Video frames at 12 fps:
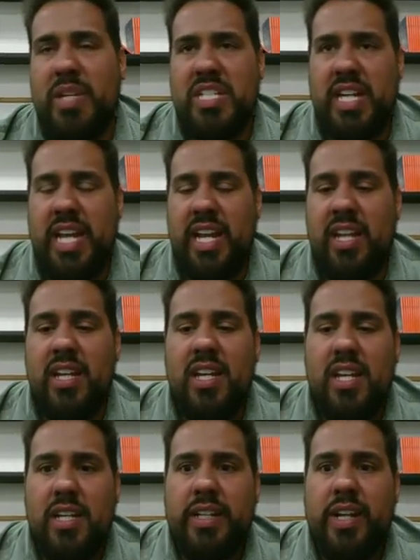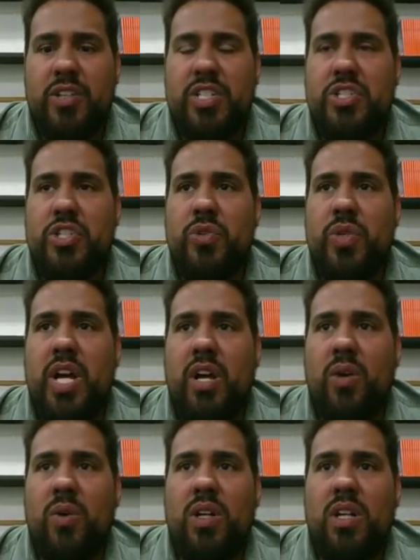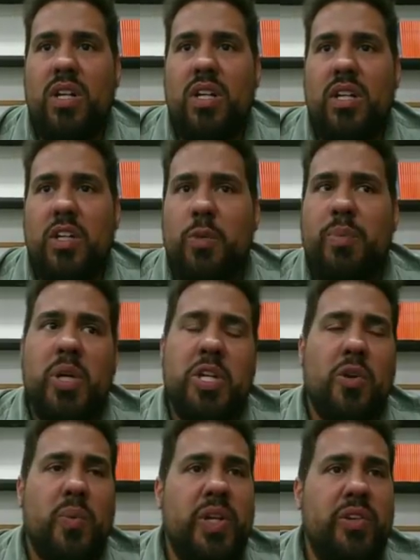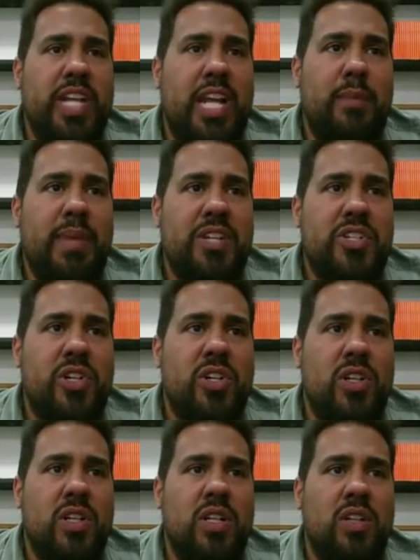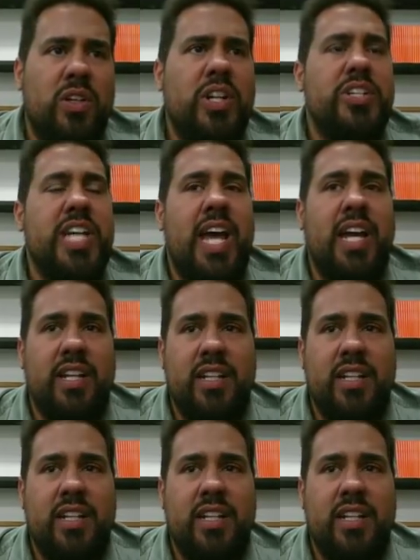I say, hey, you know, did you know you put your real name as your learner tag?